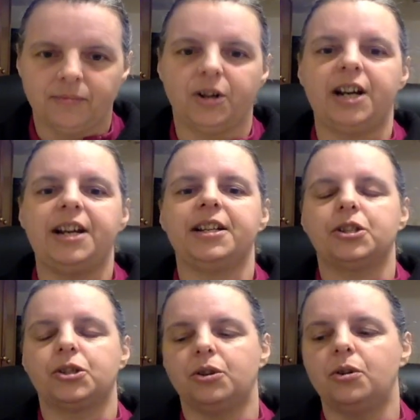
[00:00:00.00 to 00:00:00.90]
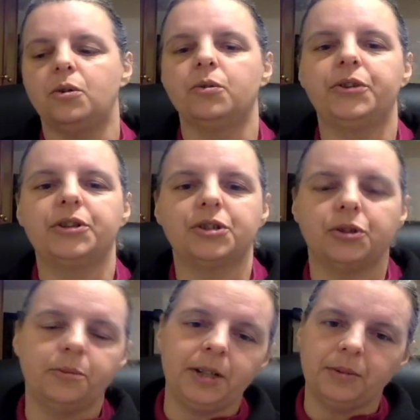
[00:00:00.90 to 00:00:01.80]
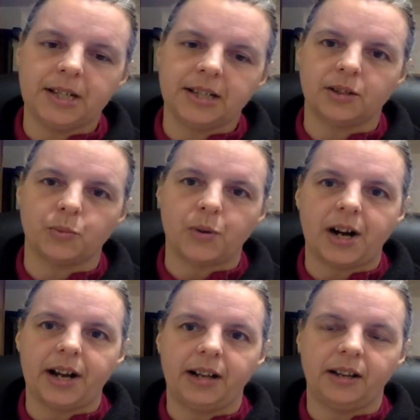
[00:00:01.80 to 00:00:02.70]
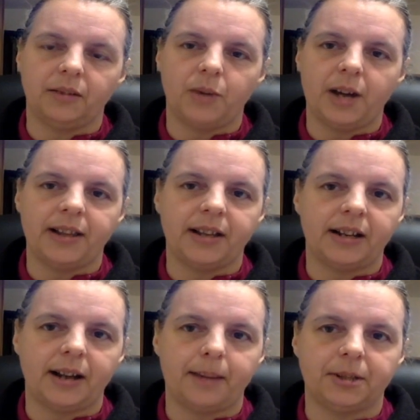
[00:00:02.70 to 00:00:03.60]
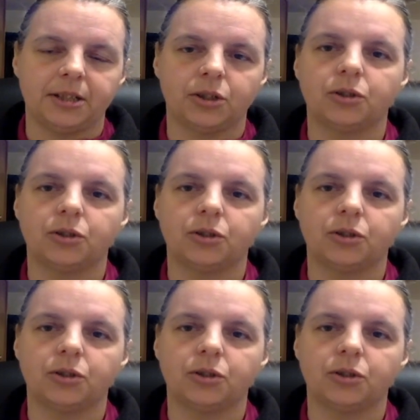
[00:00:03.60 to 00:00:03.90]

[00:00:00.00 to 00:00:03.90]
Right? So there's so many reasons why that happens.